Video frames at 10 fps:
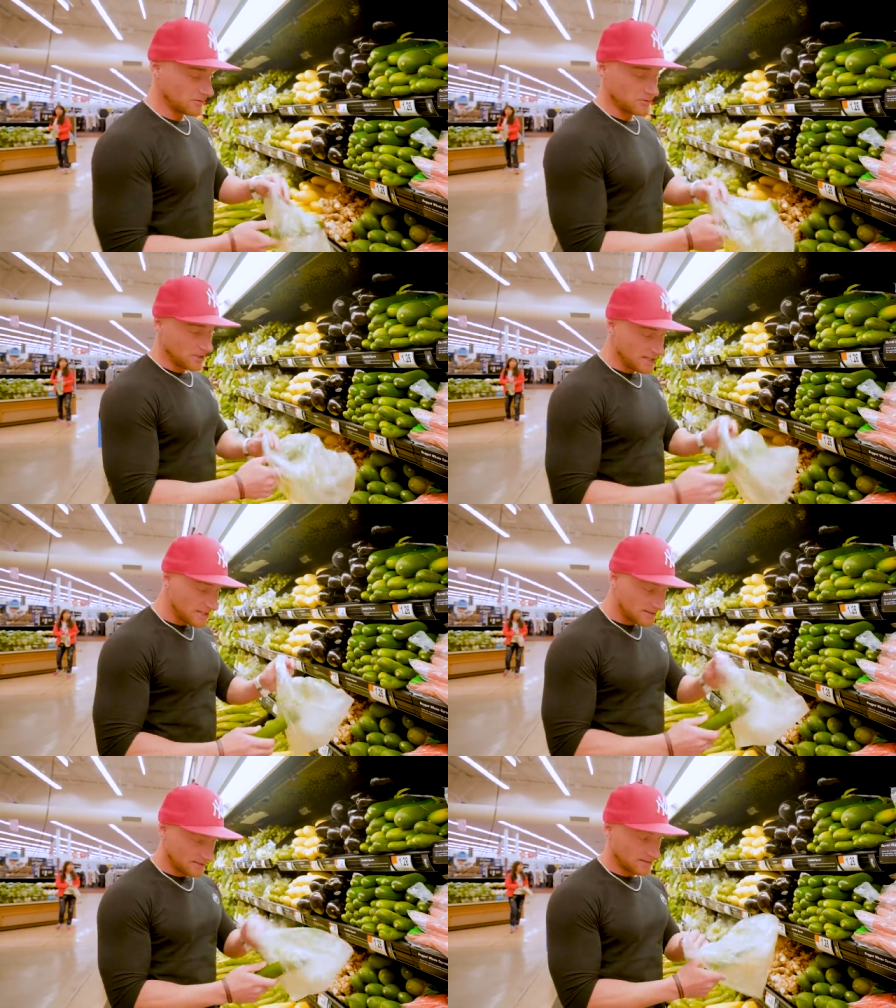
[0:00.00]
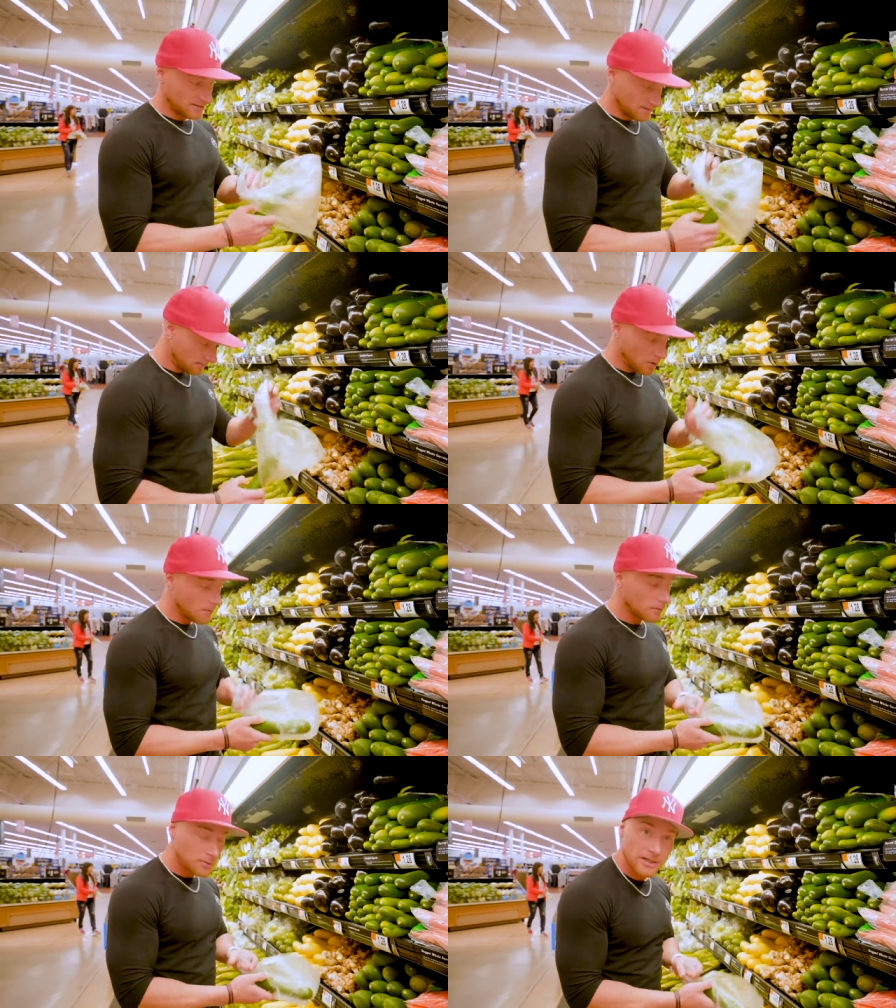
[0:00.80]
So zucchinis is
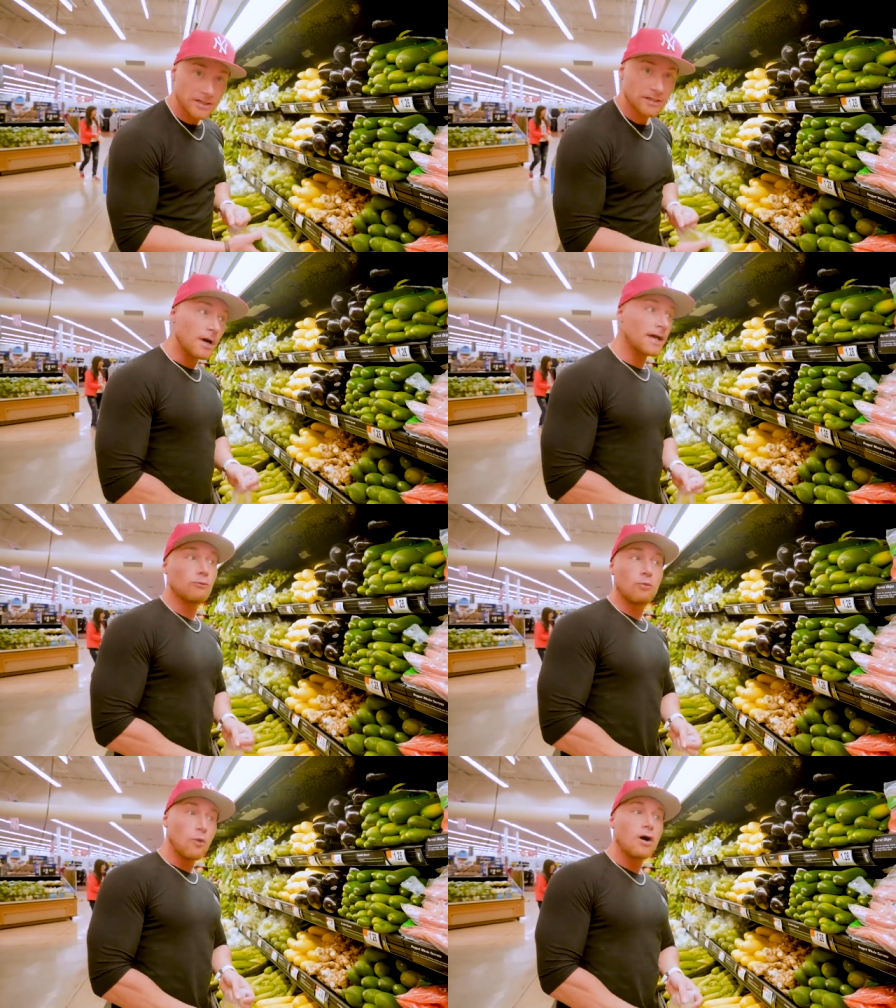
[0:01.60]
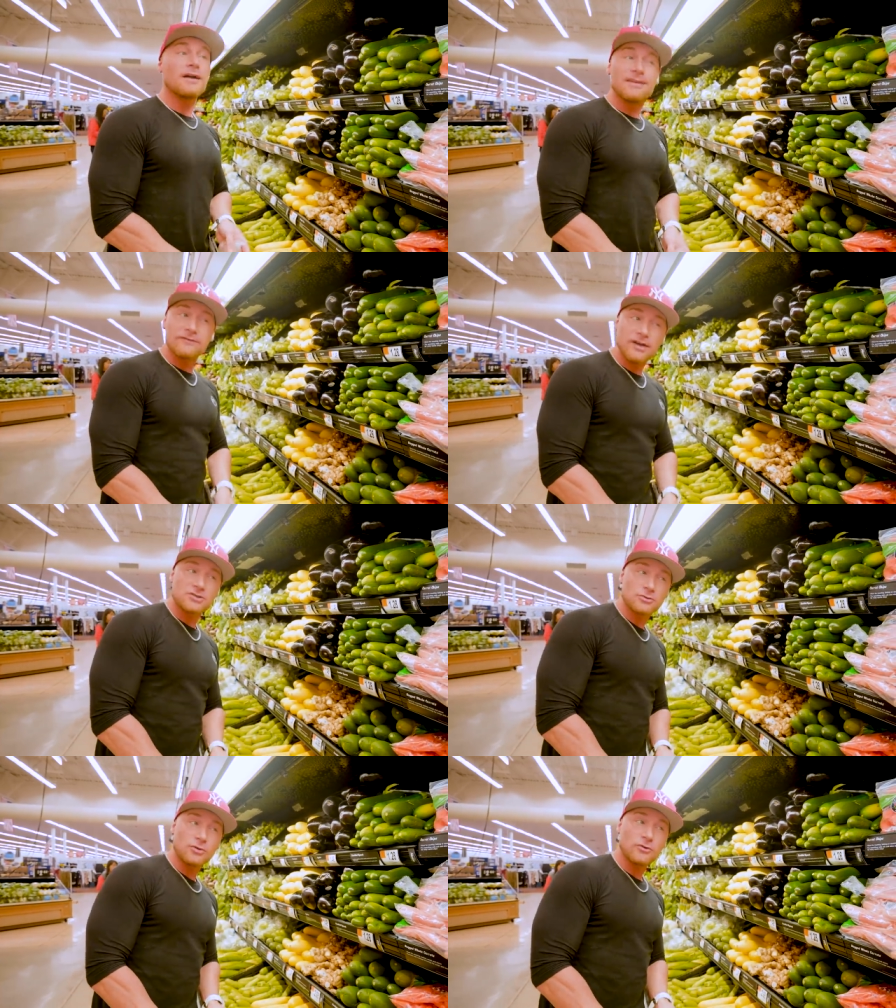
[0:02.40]
probably my one
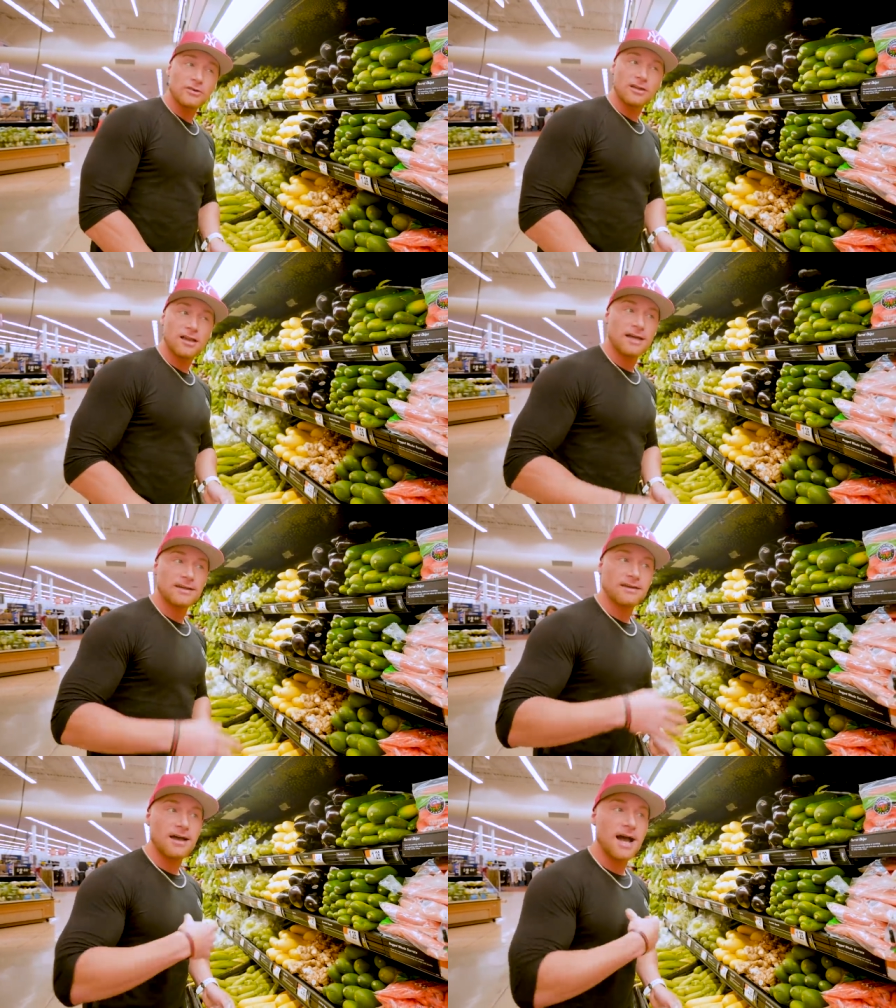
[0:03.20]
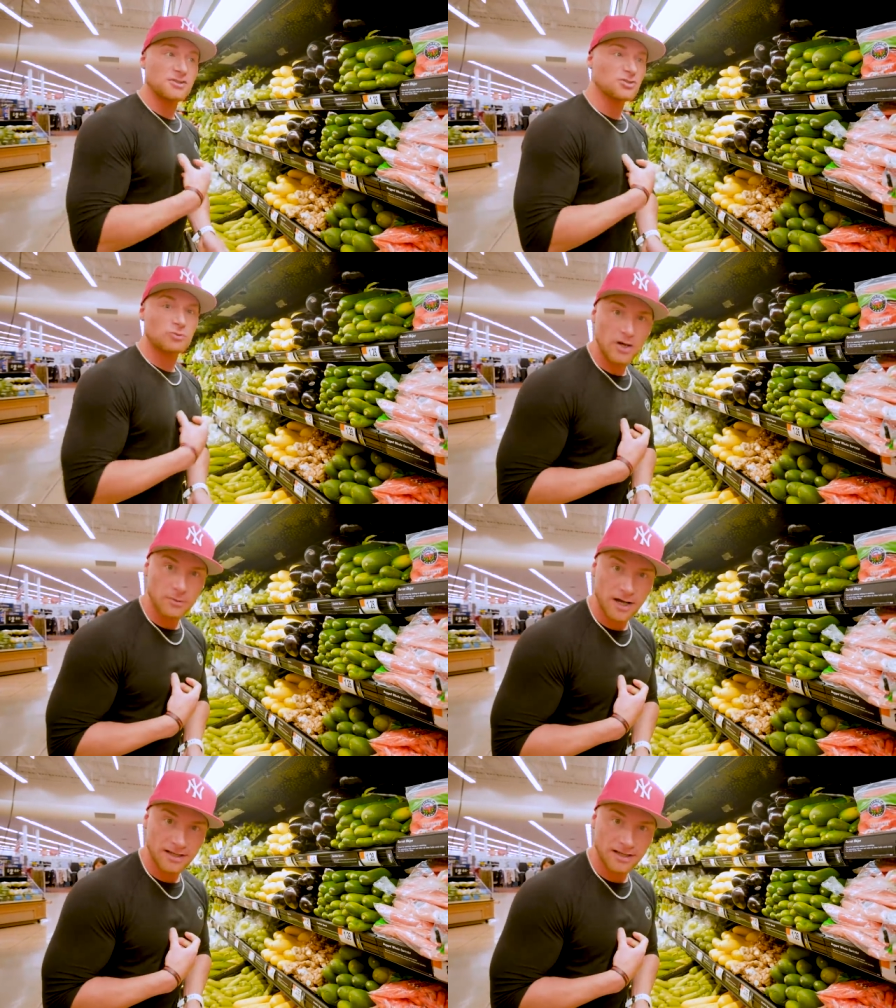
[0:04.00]
vegetable that like I swear by.